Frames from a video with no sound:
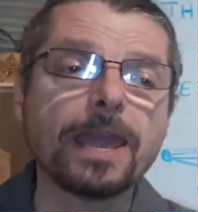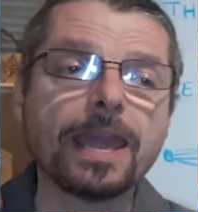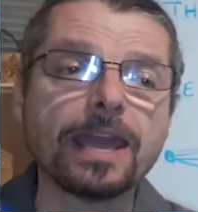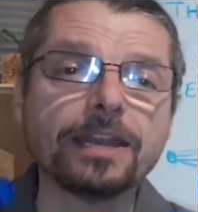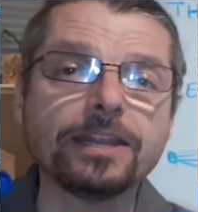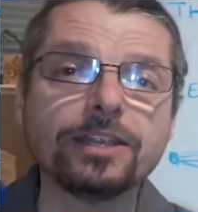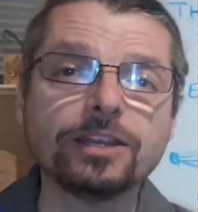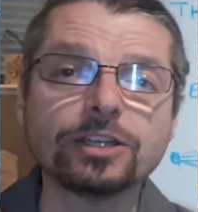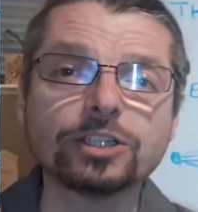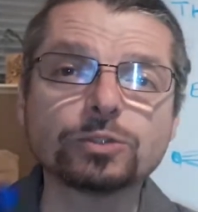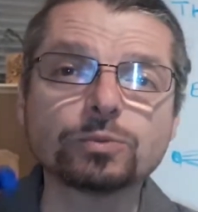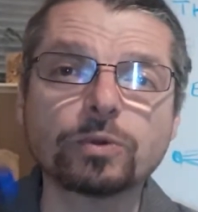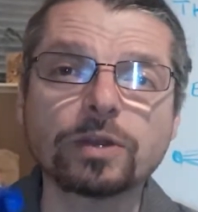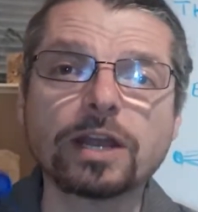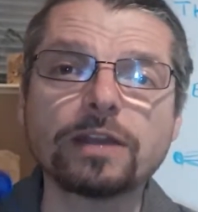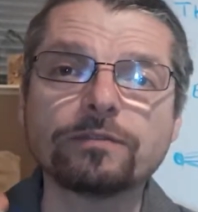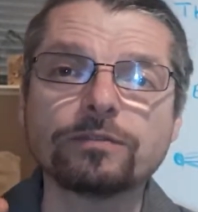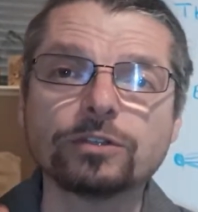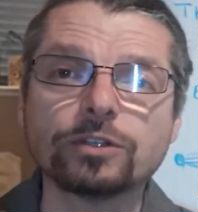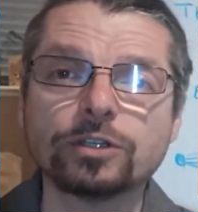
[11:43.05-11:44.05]
And here's
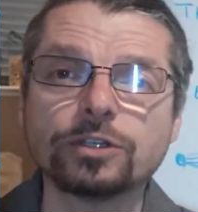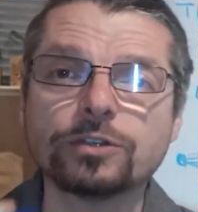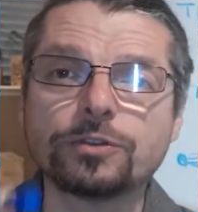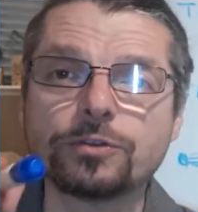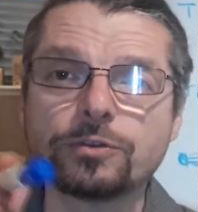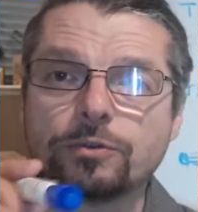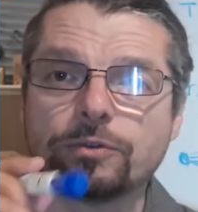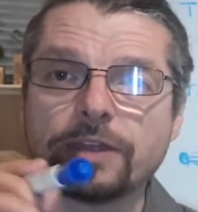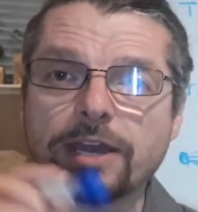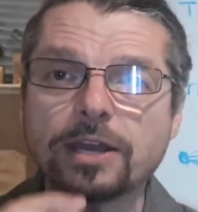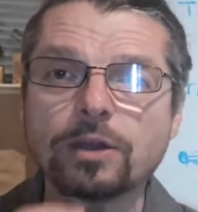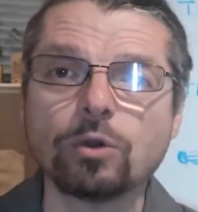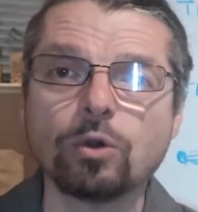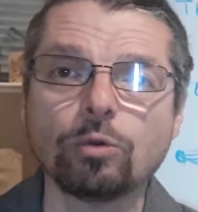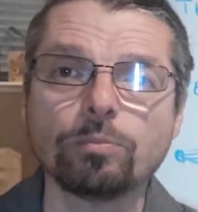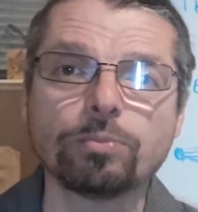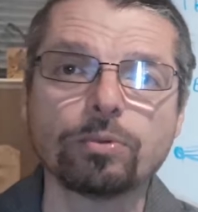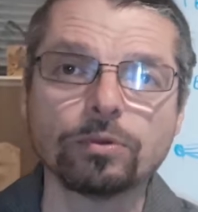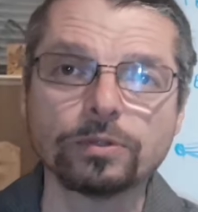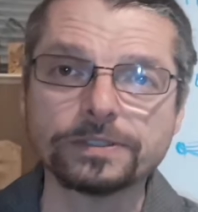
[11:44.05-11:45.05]
what I've learned through that
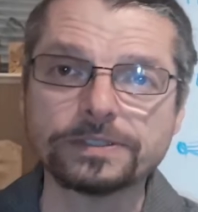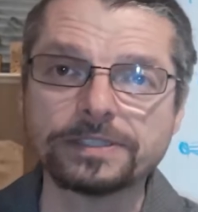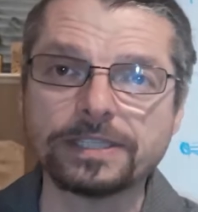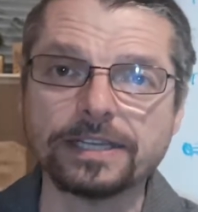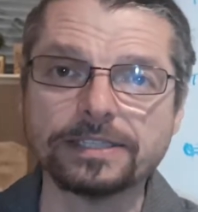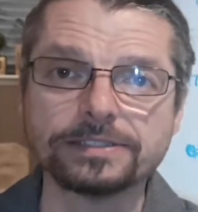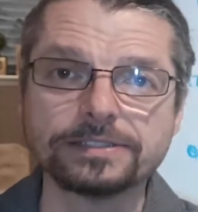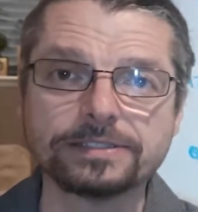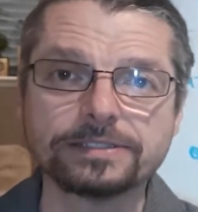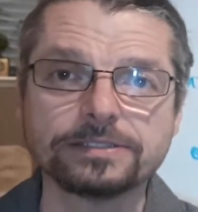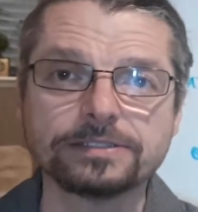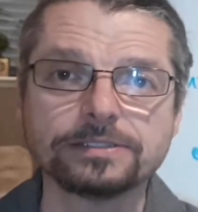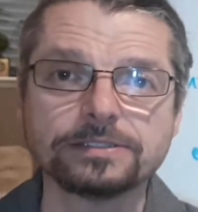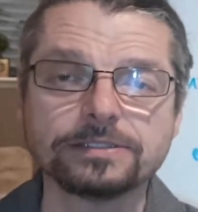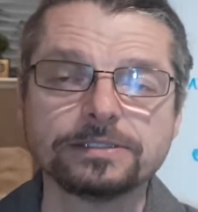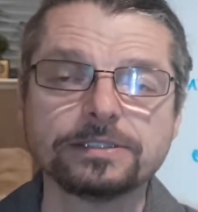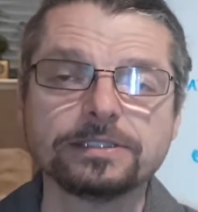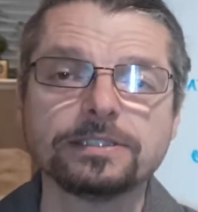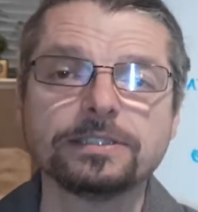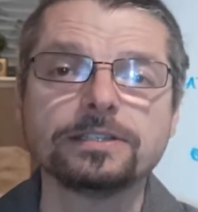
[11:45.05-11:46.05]
whole process
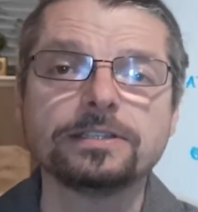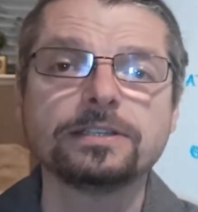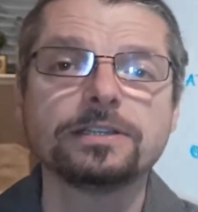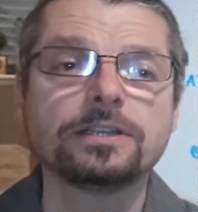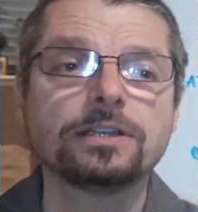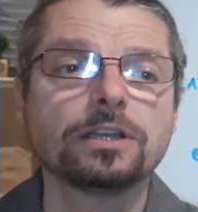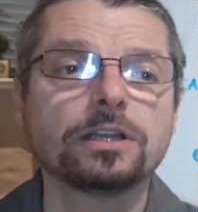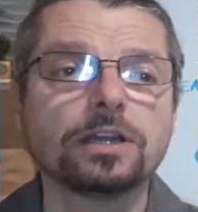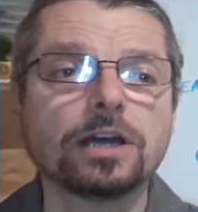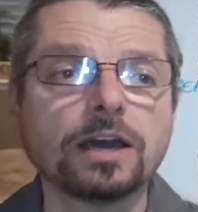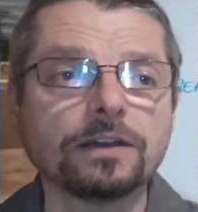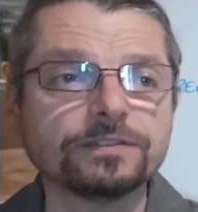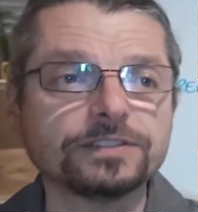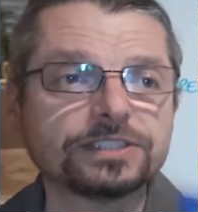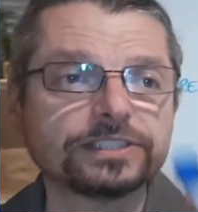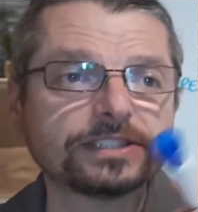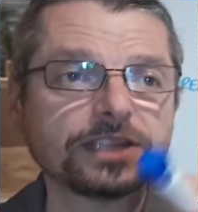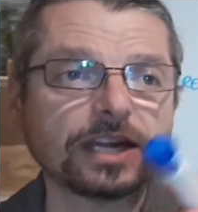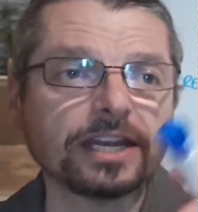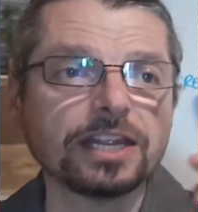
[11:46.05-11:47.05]
of
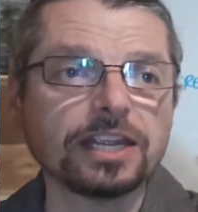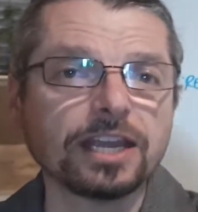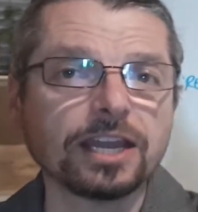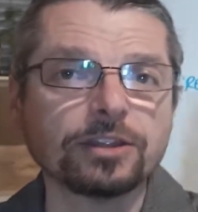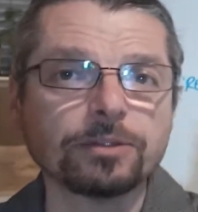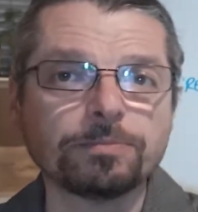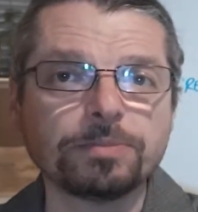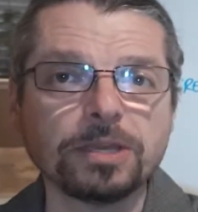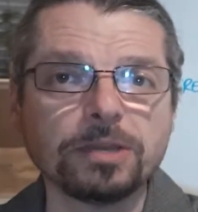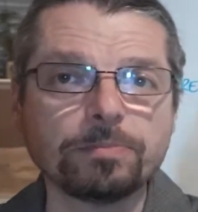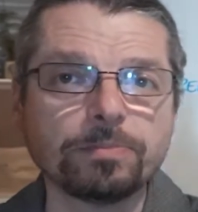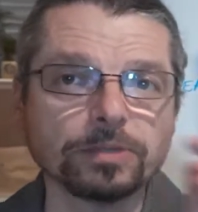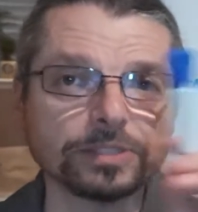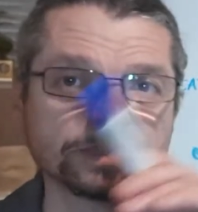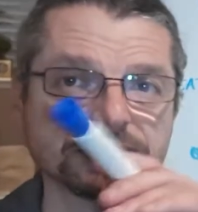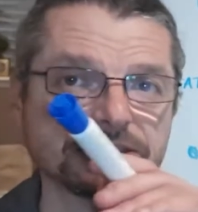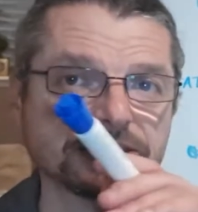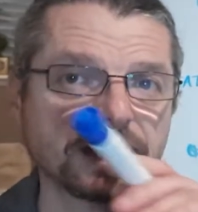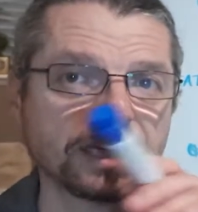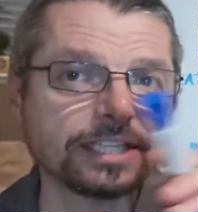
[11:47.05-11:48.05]
studying other
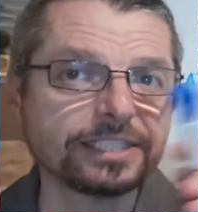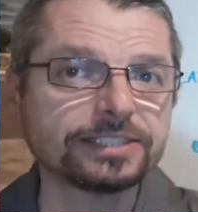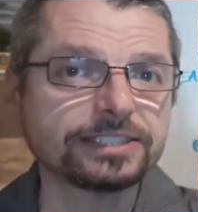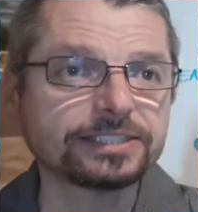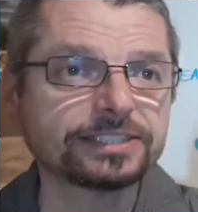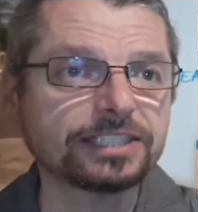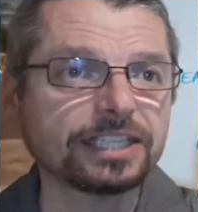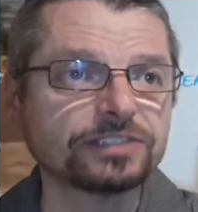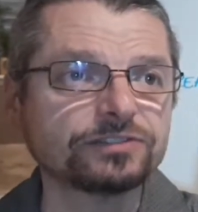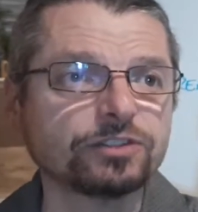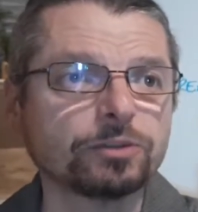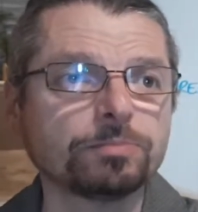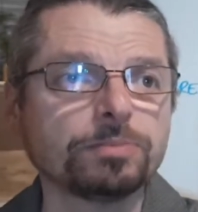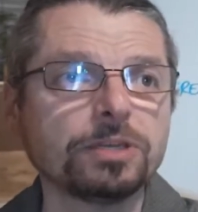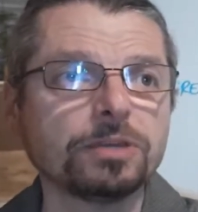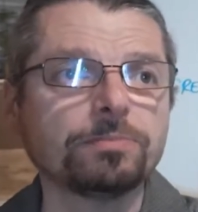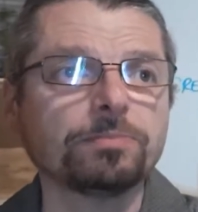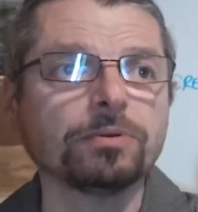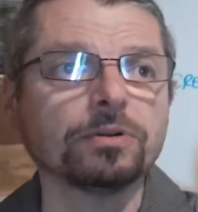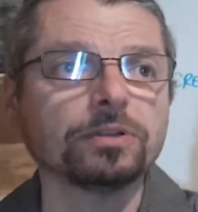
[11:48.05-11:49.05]
people, studying successful
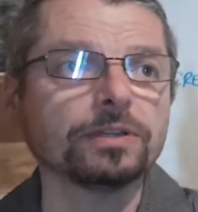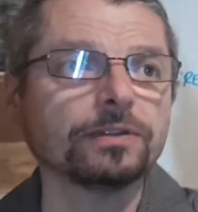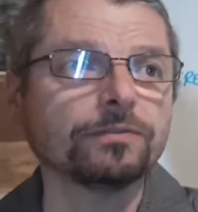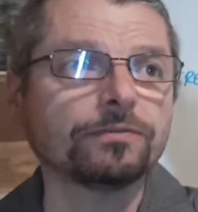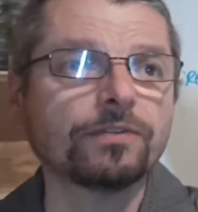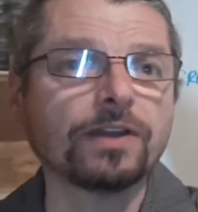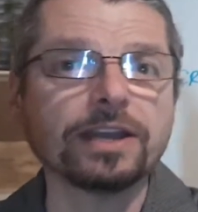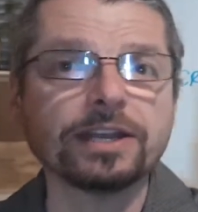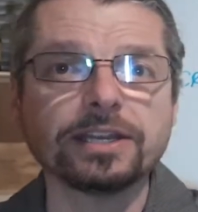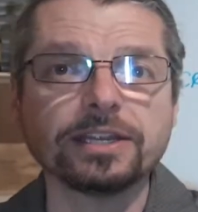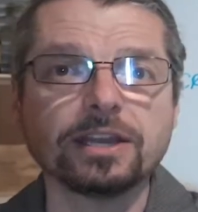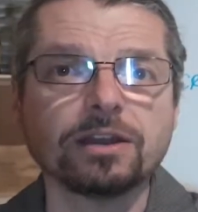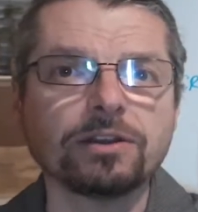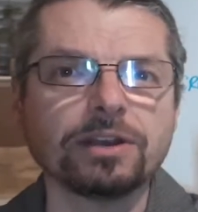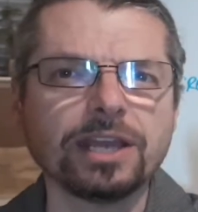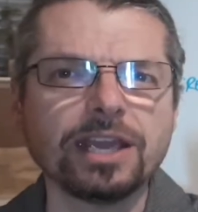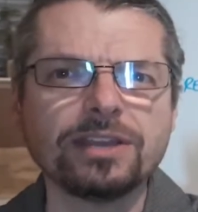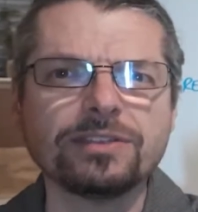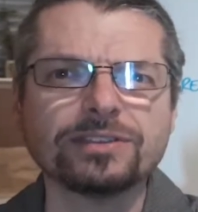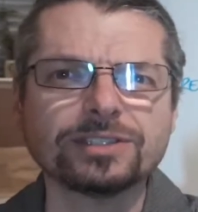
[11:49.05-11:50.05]
people, and finding
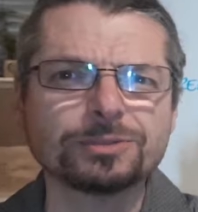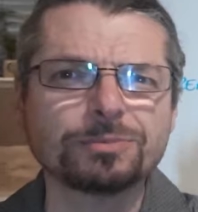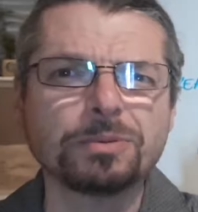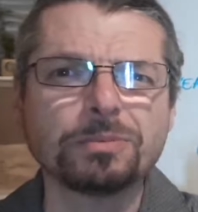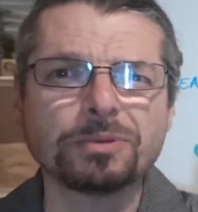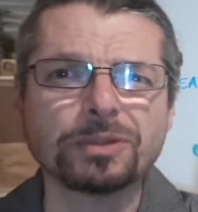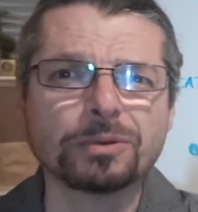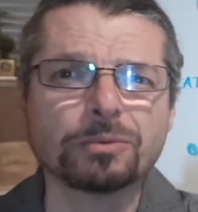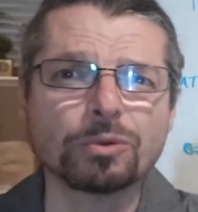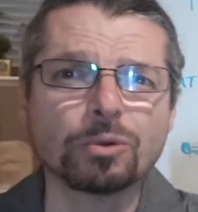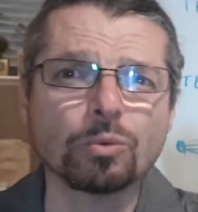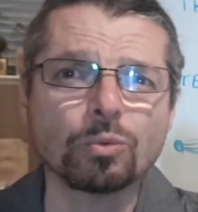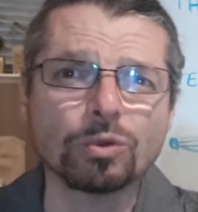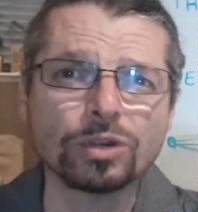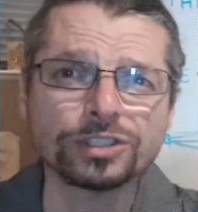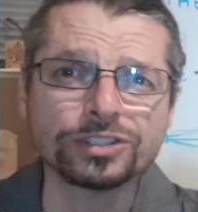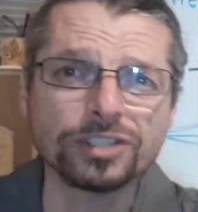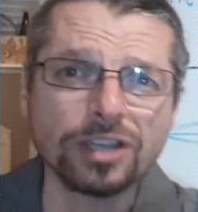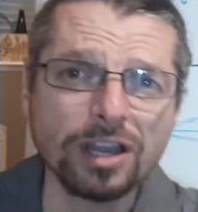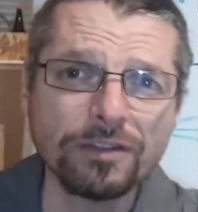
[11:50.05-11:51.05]
out, hey, there's people that were
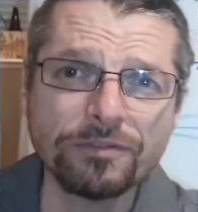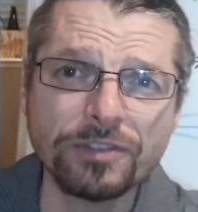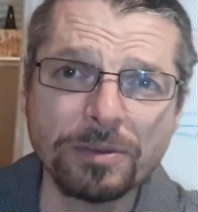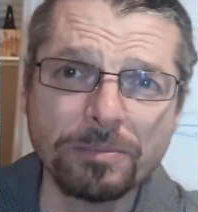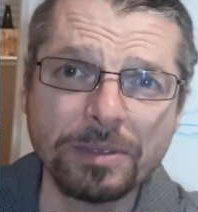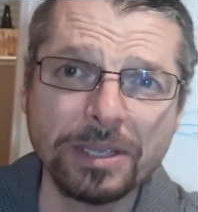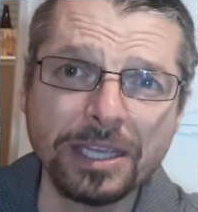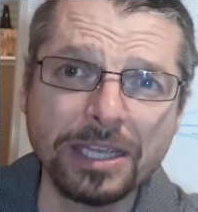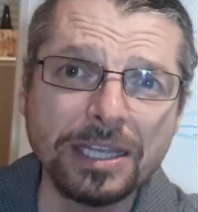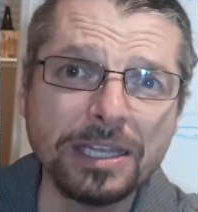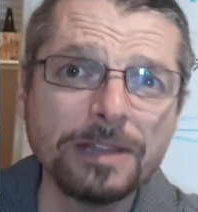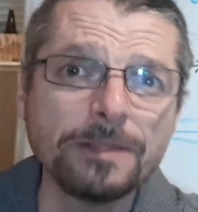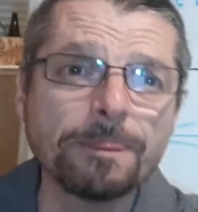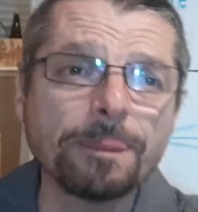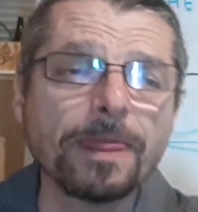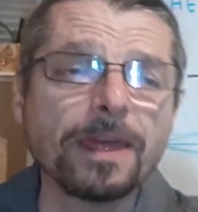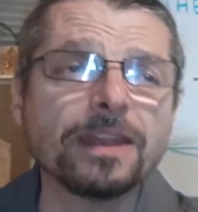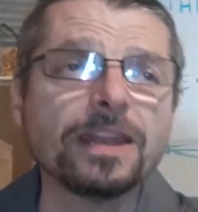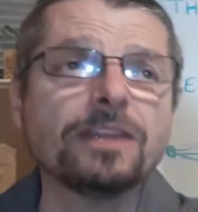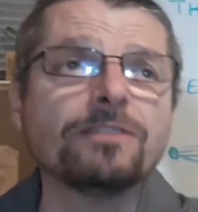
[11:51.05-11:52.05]
worse off than me,
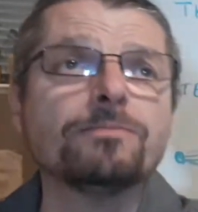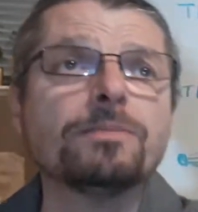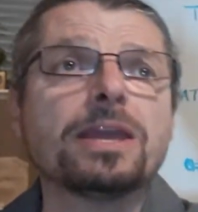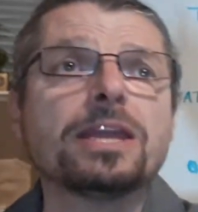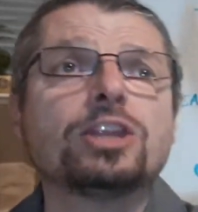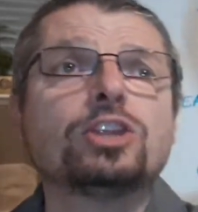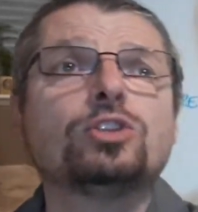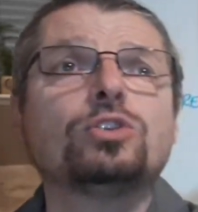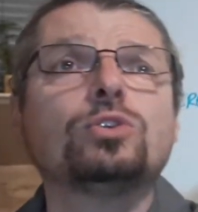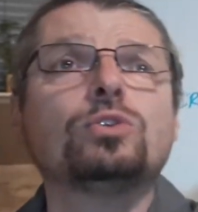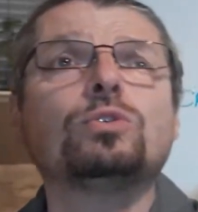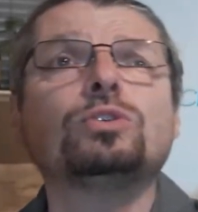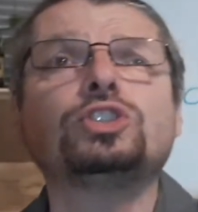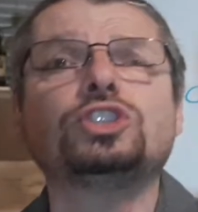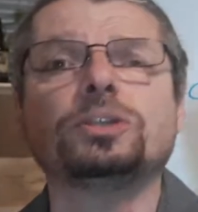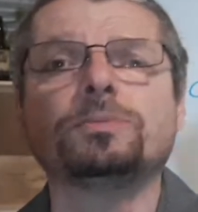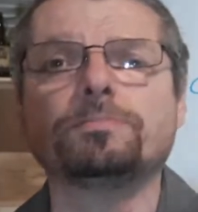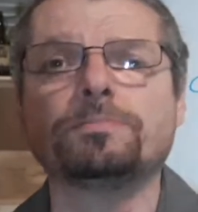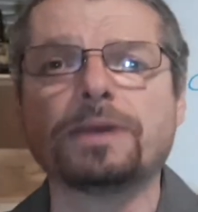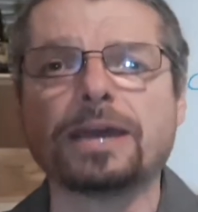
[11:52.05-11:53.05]
and they made
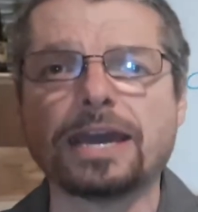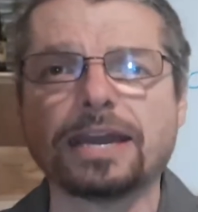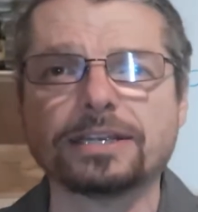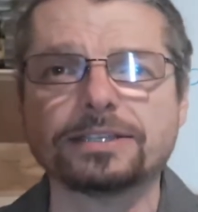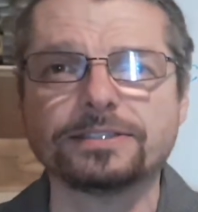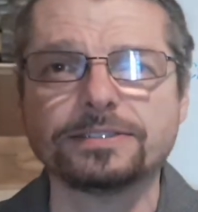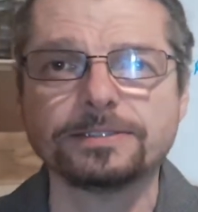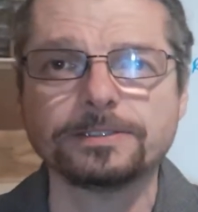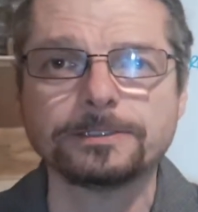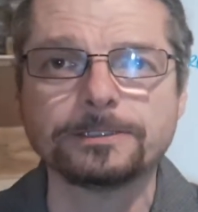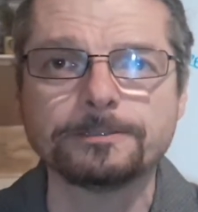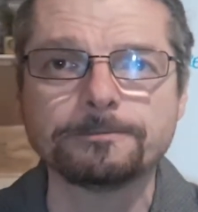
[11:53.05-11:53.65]
huge impact.